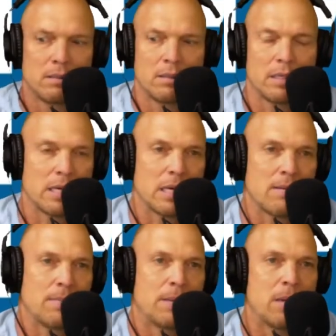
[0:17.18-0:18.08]
Look, I
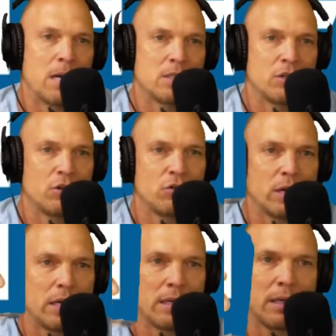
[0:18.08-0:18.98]
got my monster
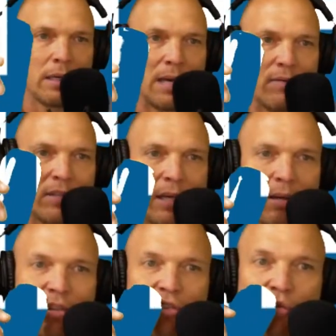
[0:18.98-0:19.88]
drink and I can't even see it
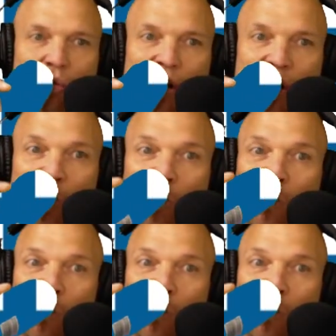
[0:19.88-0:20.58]
because it's green.